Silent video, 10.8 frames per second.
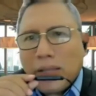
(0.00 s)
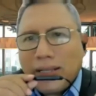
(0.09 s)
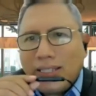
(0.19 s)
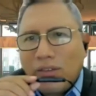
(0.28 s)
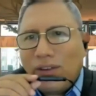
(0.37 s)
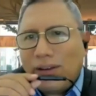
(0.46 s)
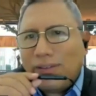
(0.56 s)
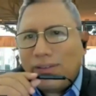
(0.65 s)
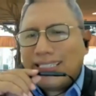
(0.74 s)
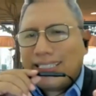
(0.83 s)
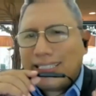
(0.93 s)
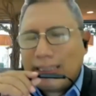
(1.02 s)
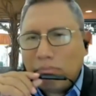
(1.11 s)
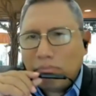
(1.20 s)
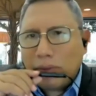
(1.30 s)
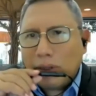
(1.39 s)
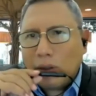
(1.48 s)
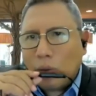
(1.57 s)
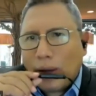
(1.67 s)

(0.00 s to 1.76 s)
is a very simple